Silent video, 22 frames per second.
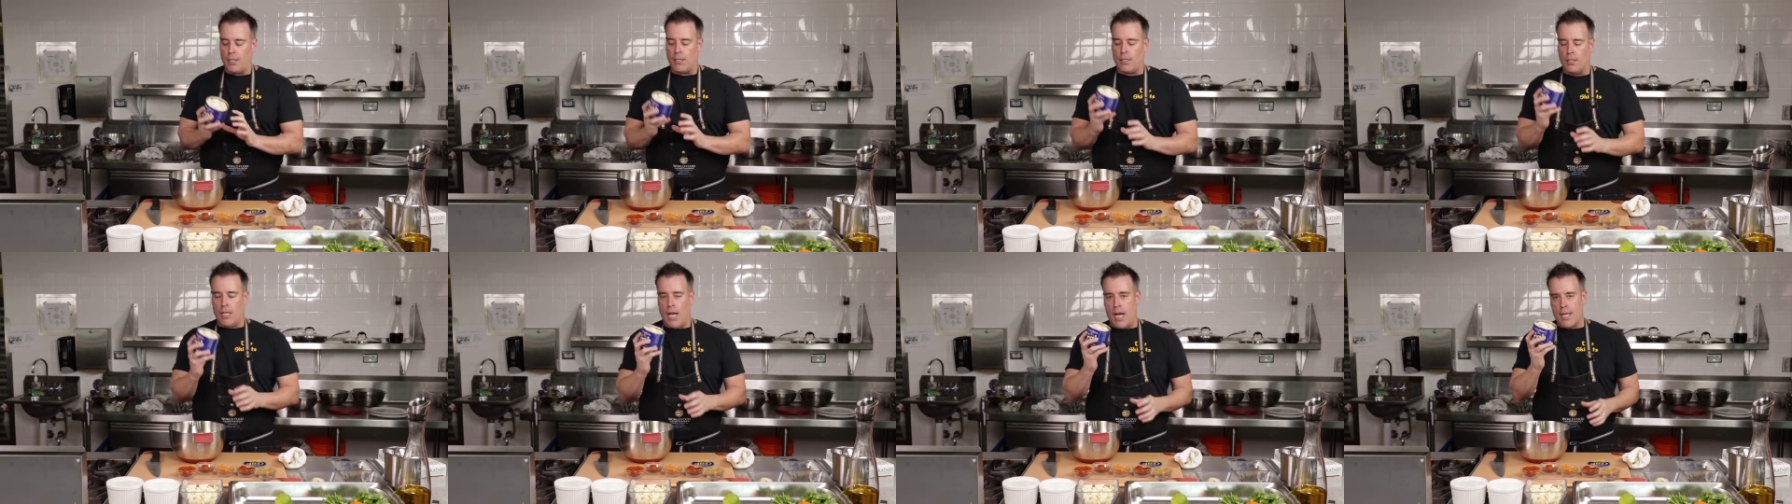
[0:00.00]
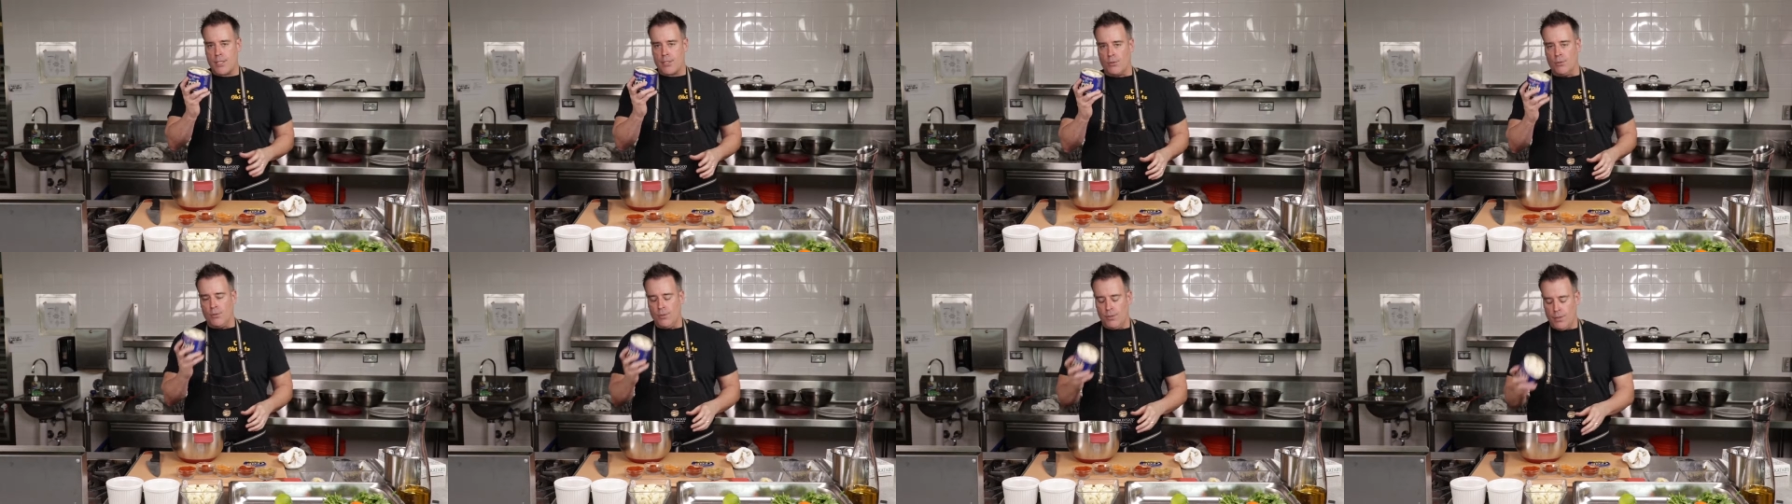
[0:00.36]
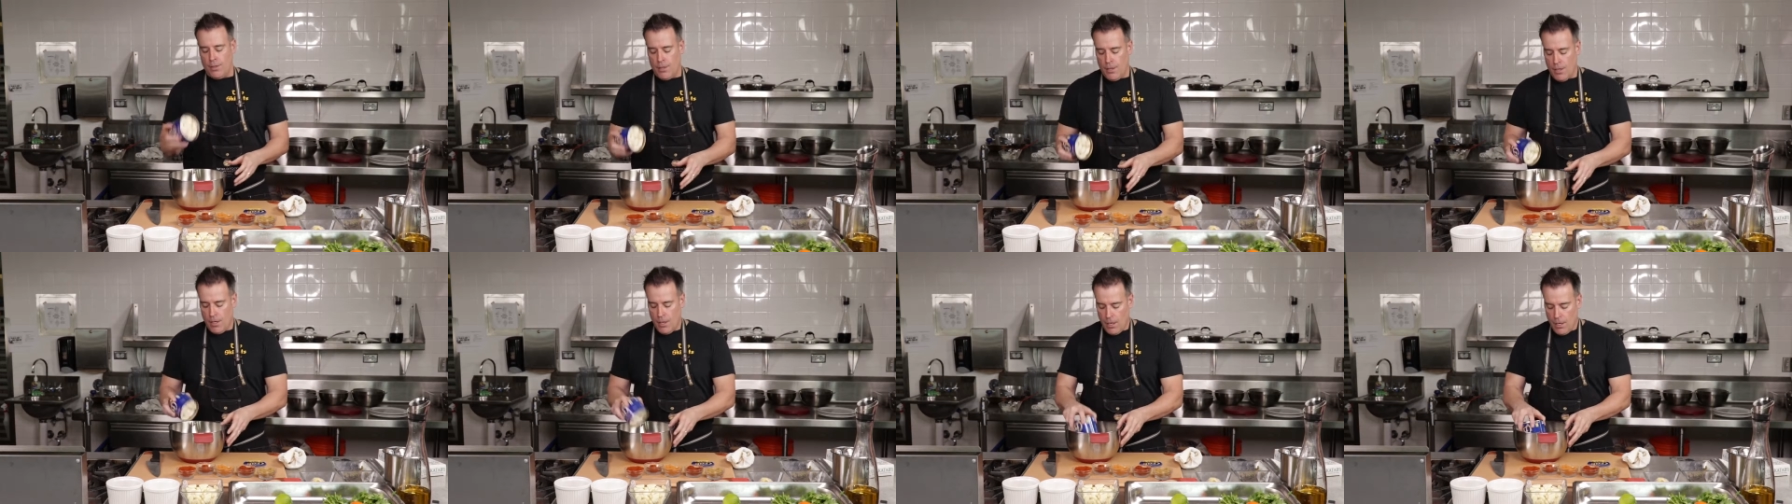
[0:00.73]
Colossal.
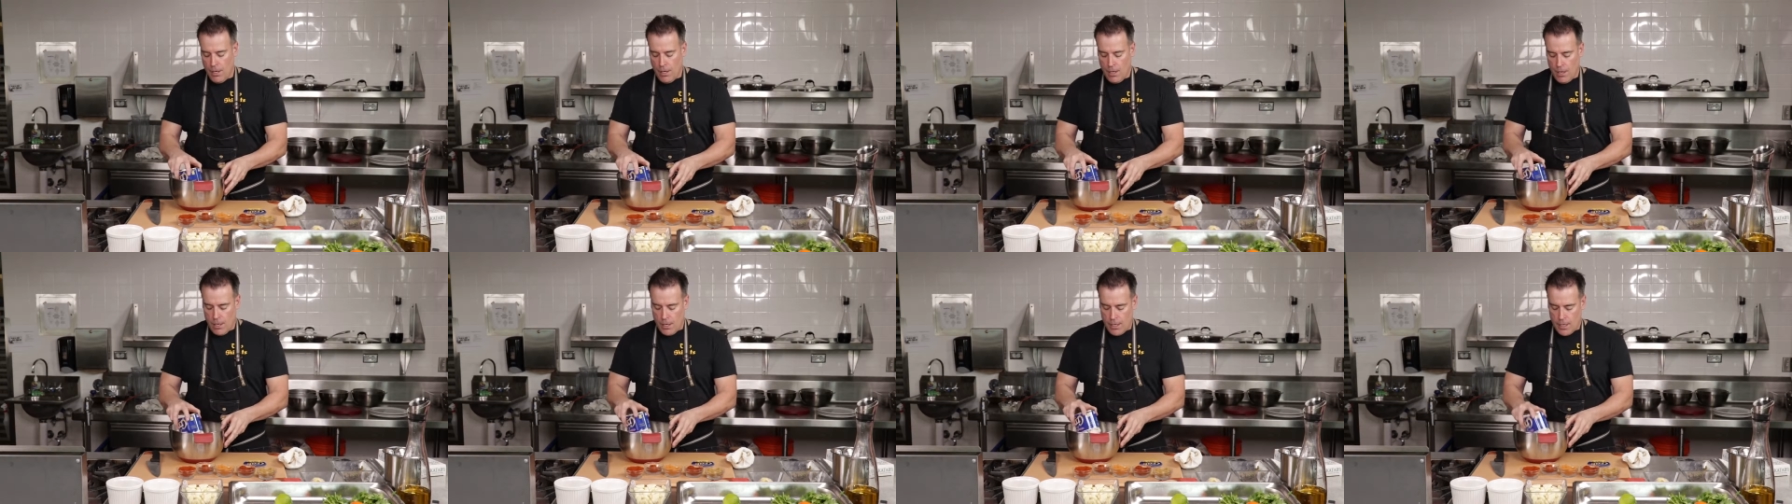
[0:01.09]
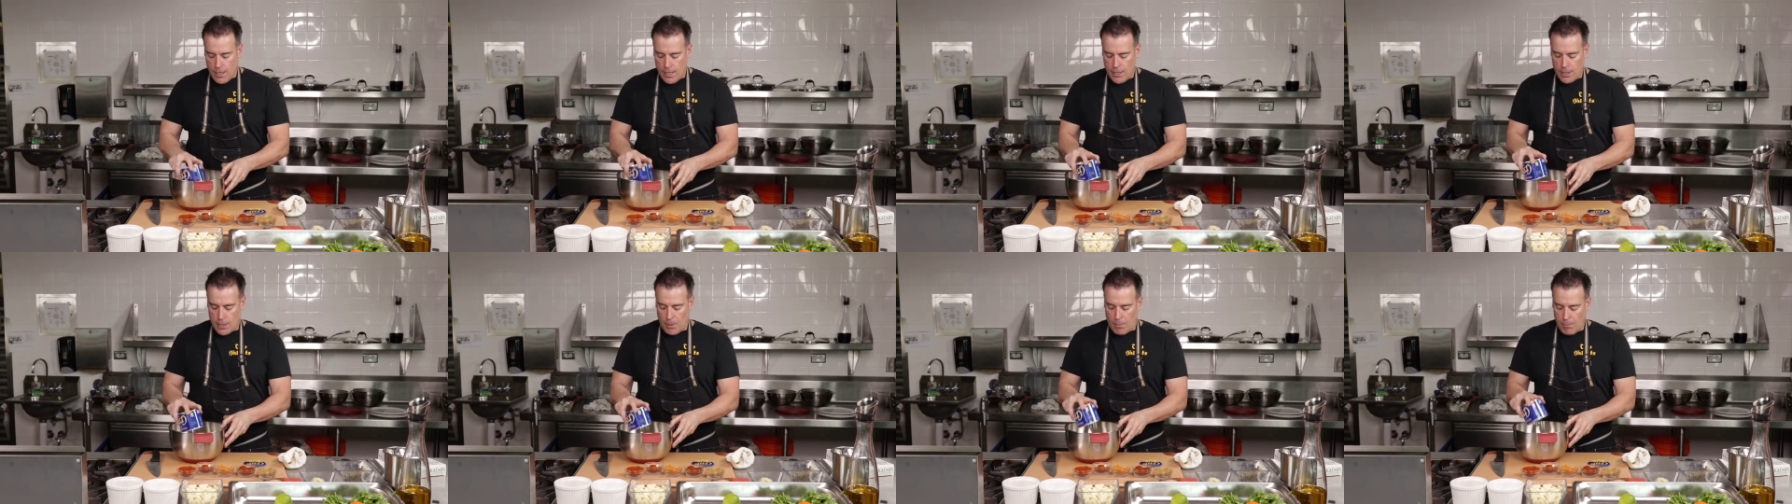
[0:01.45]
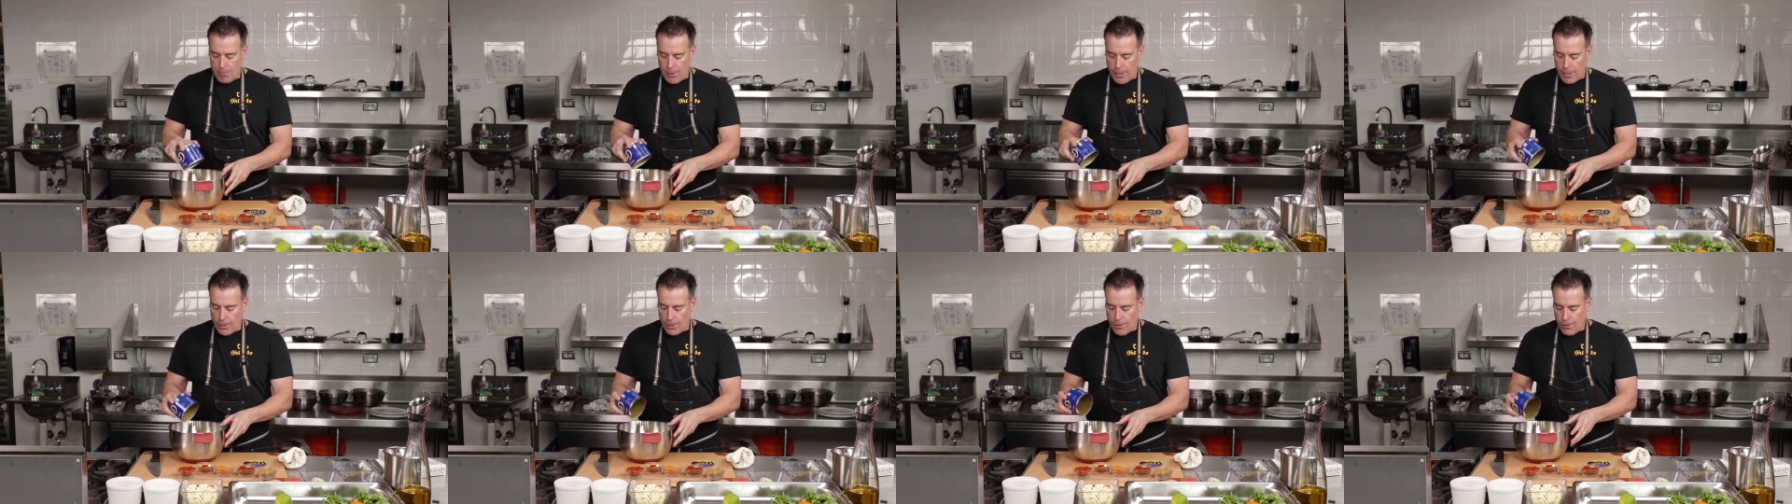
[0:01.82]
It's a
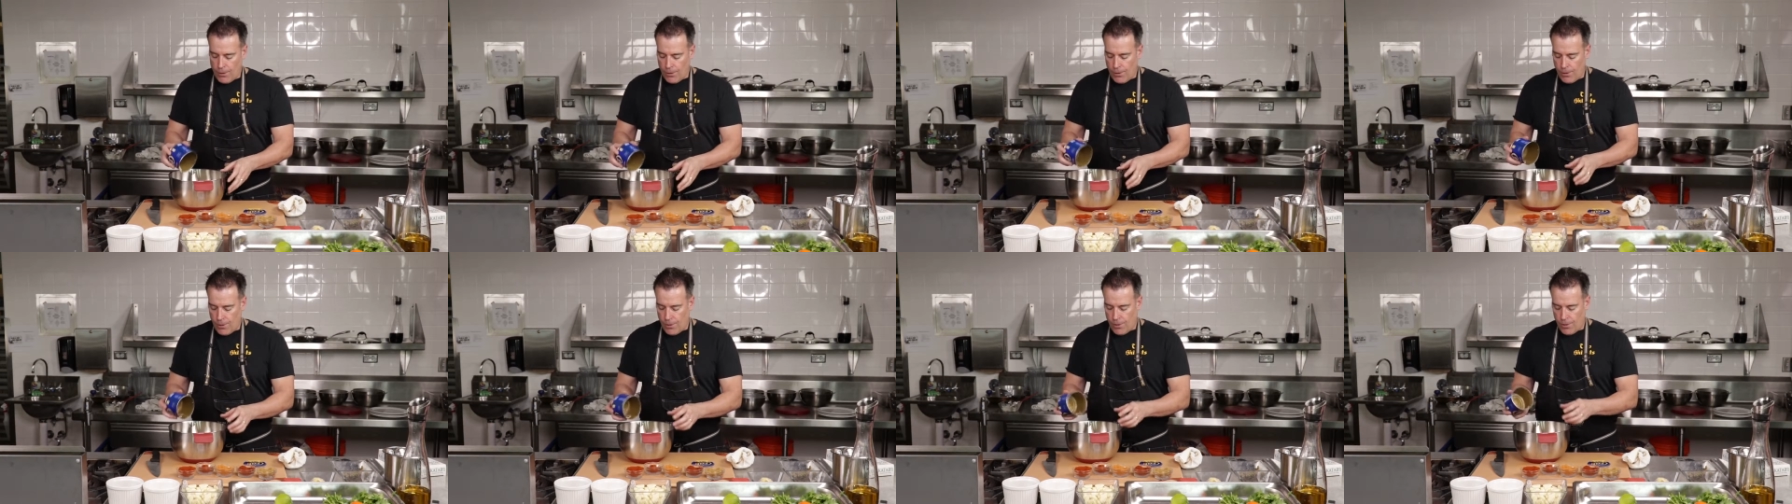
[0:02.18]
bigger